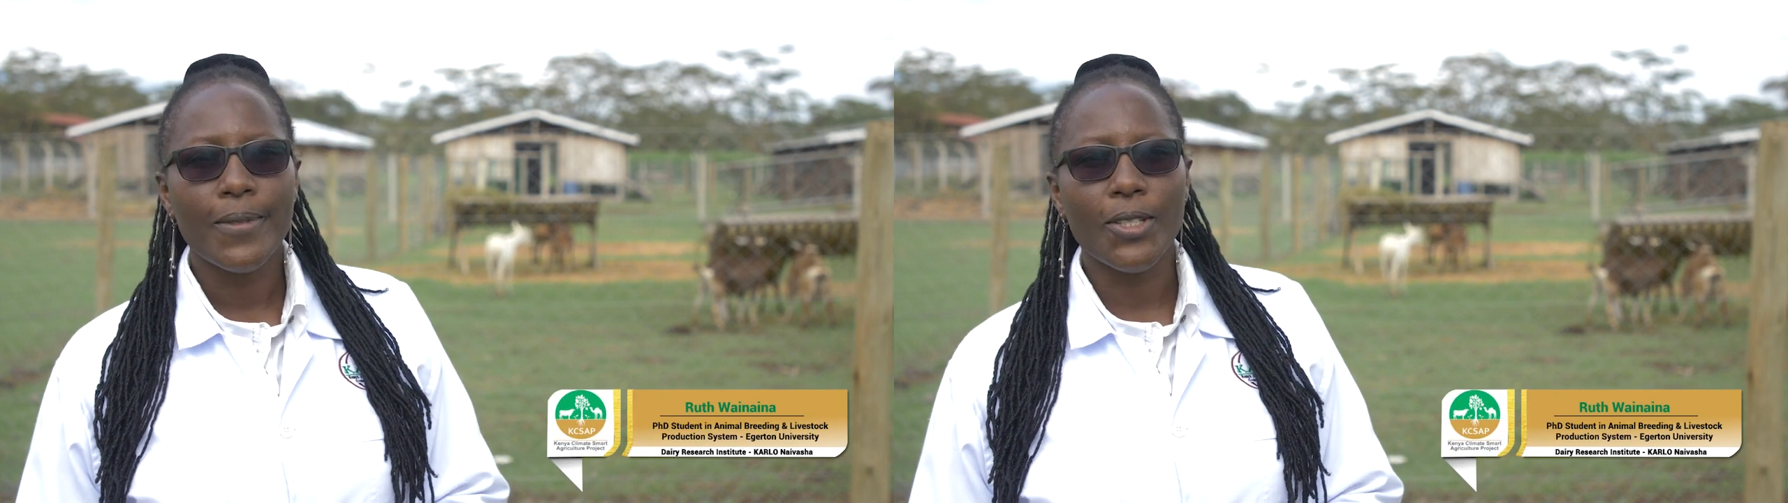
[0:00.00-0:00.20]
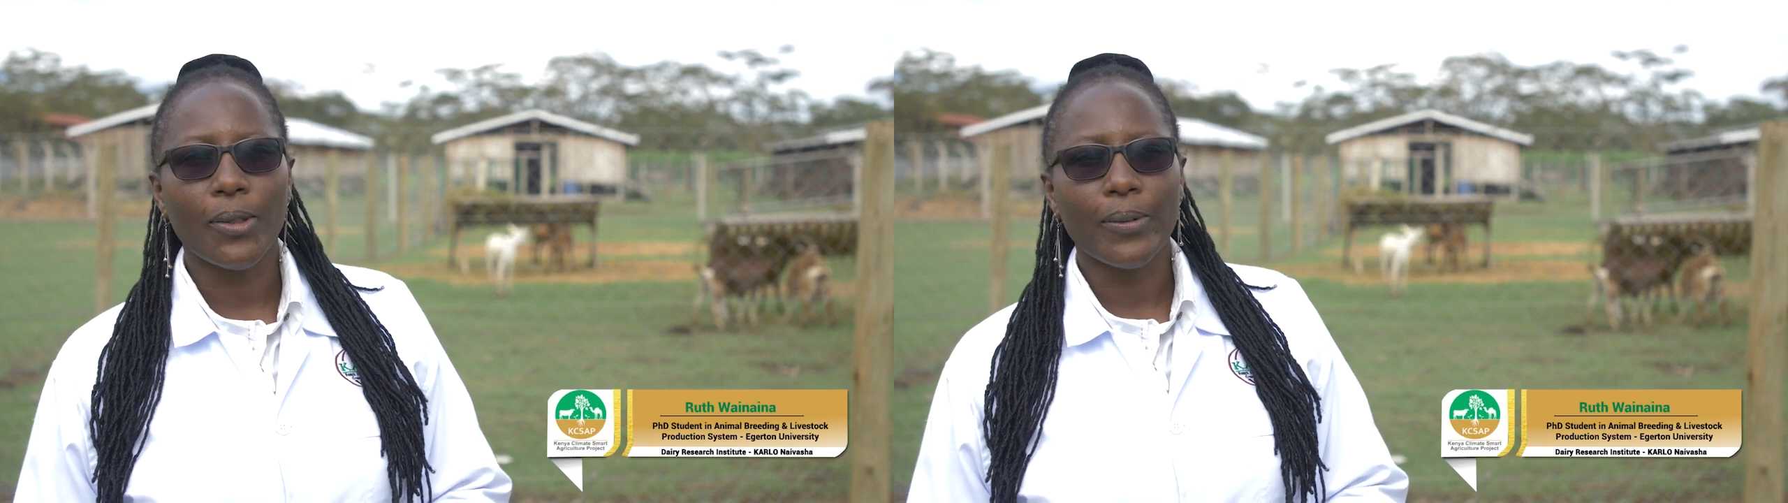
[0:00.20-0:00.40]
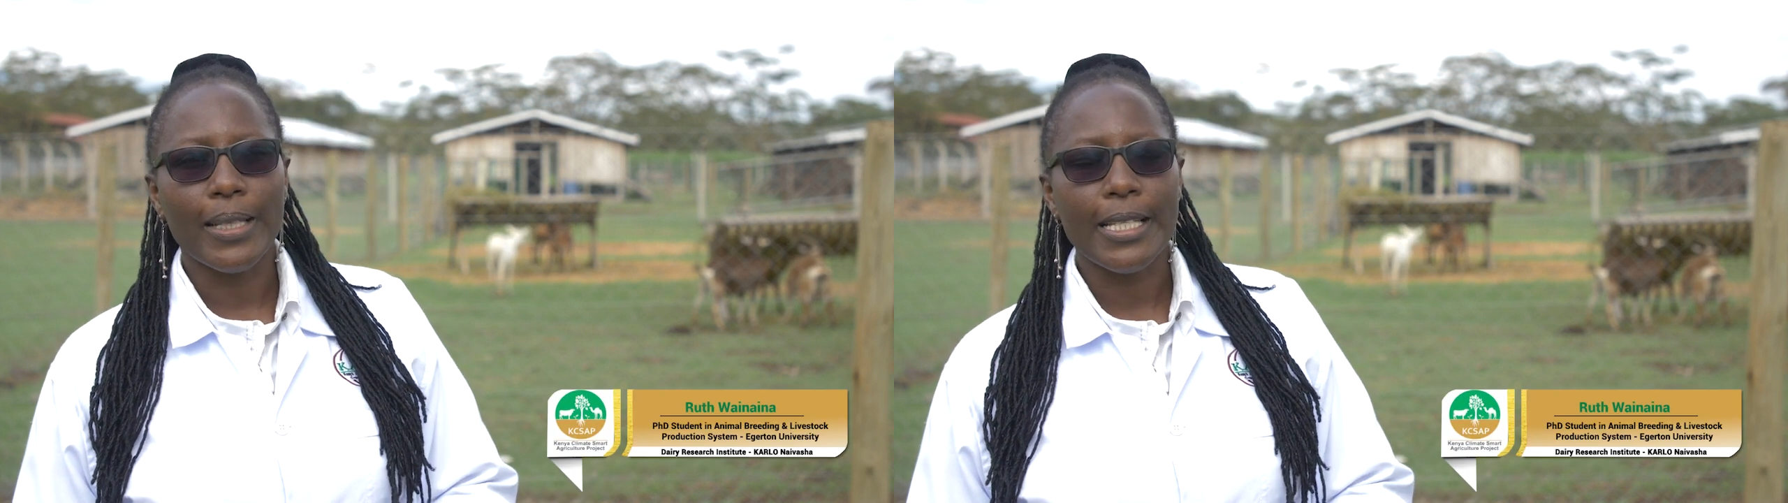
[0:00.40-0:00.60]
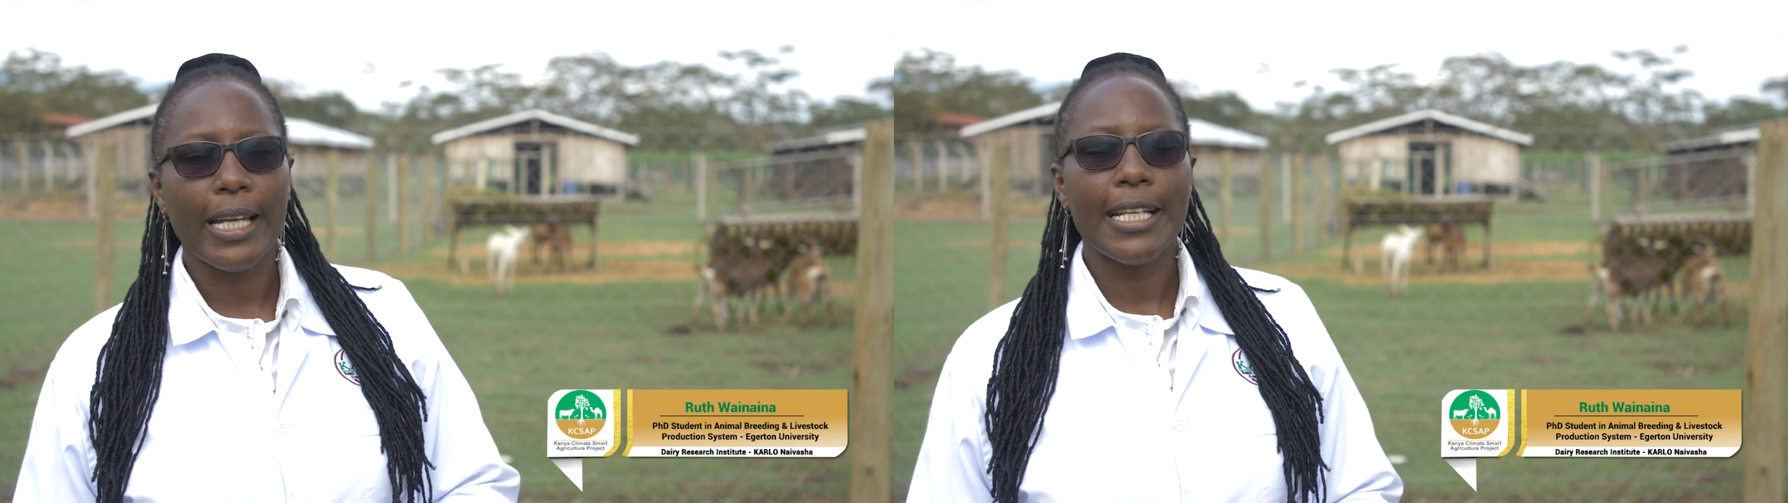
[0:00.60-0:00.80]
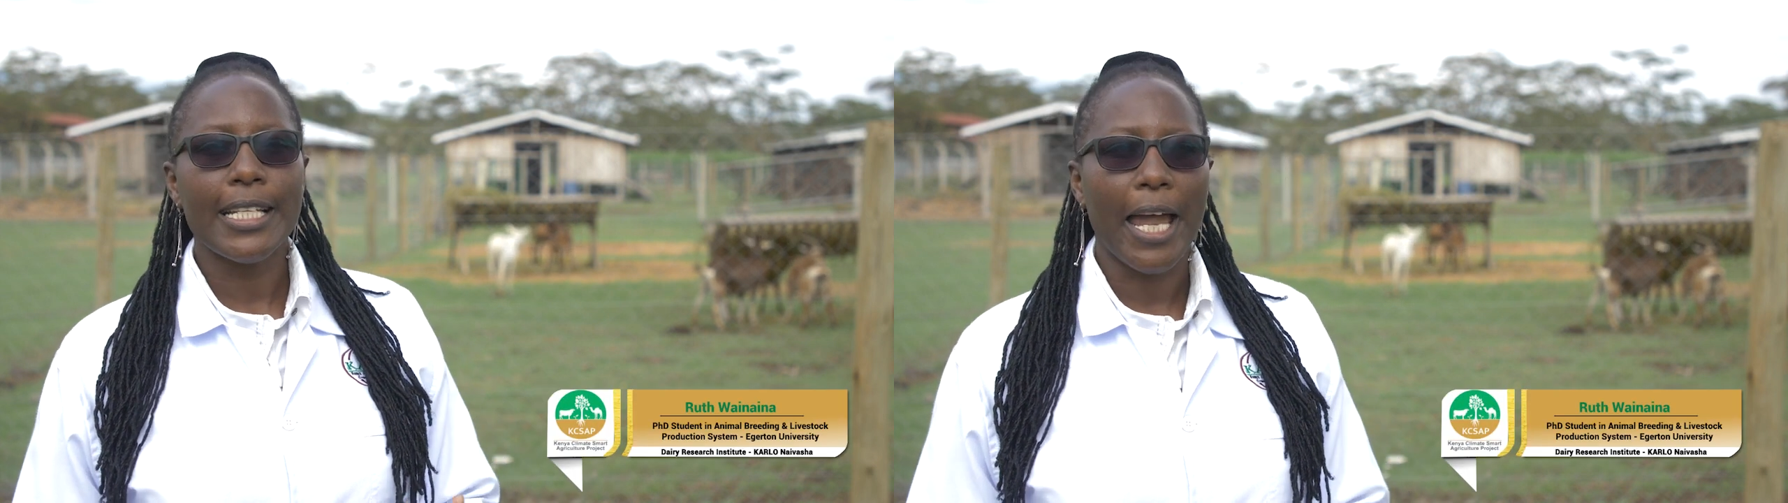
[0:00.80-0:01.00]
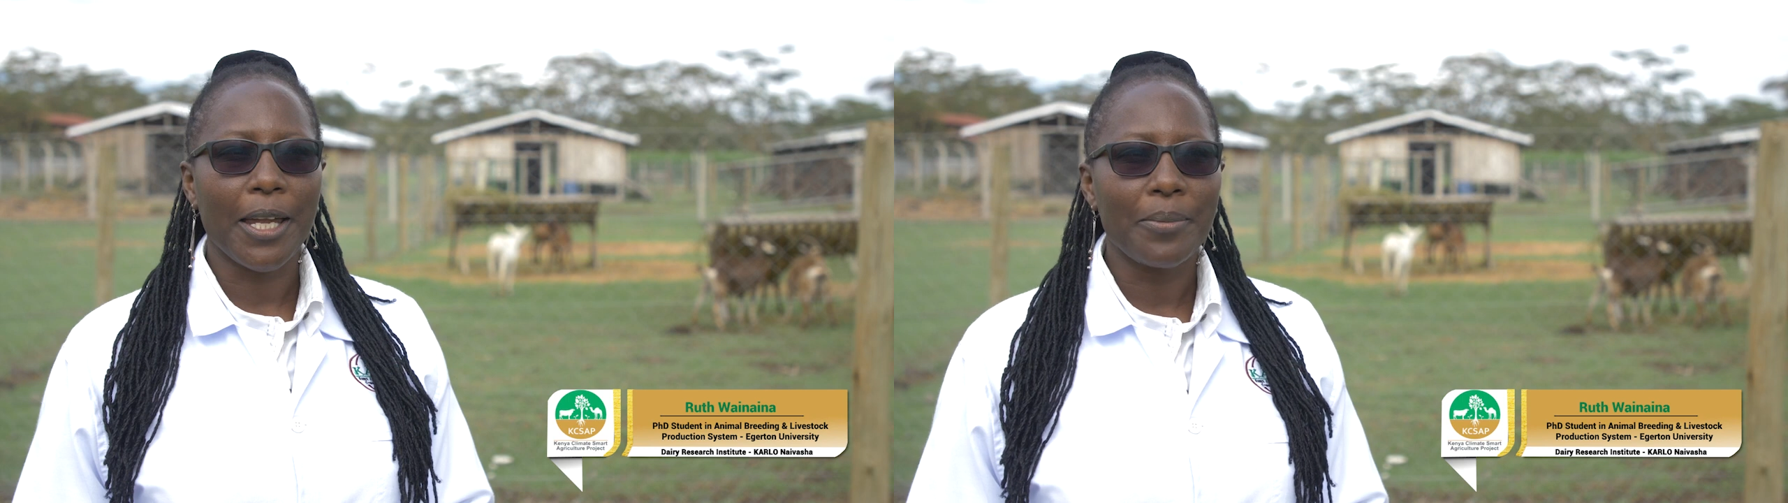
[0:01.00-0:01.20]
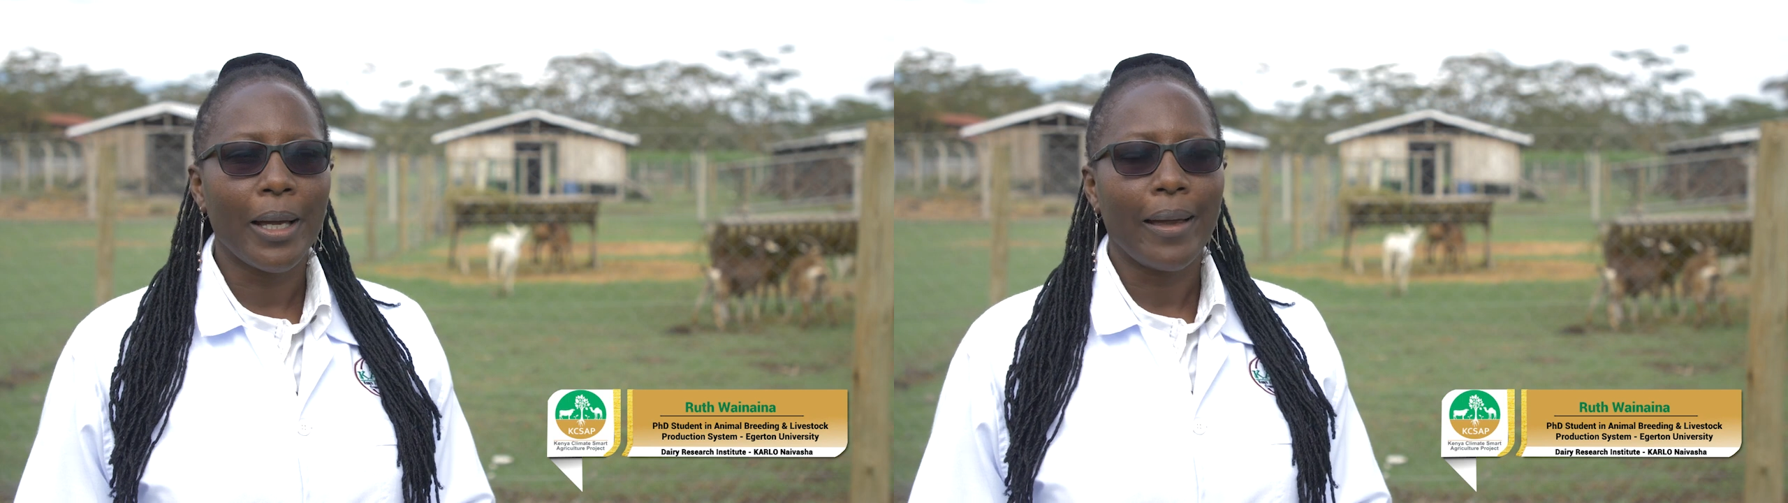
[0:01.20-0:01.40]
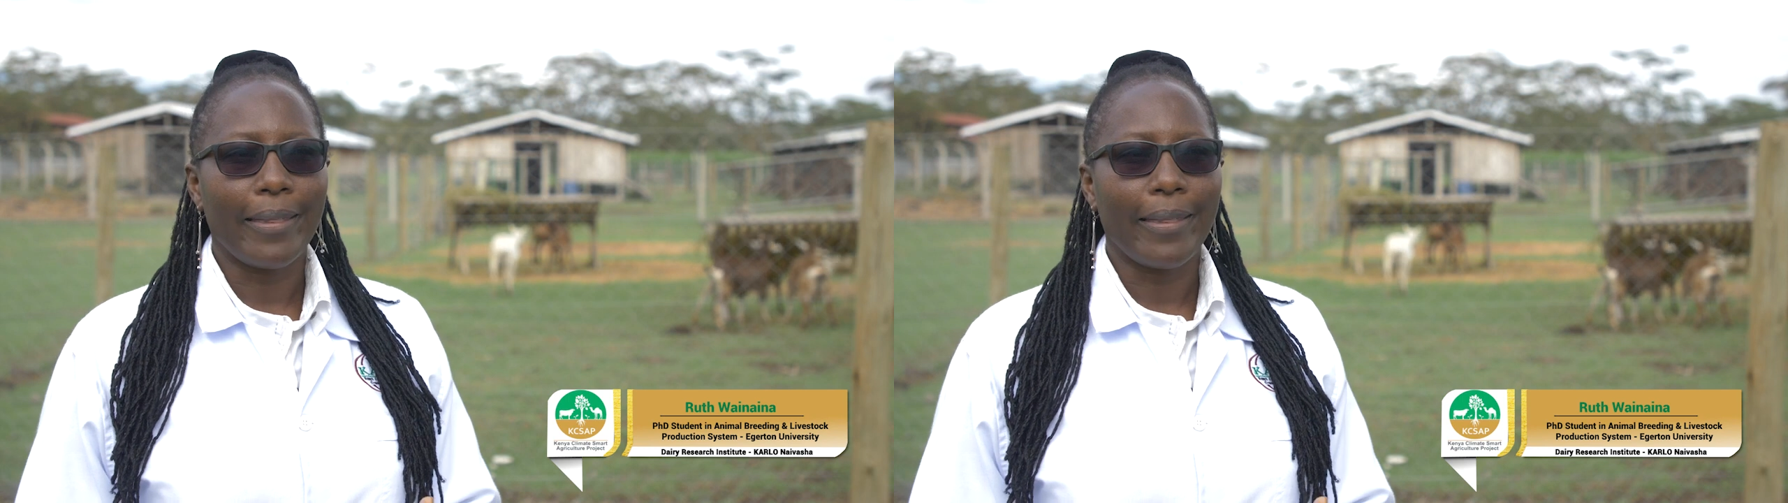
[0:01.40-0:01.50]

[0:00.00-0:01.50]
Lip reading: So the second time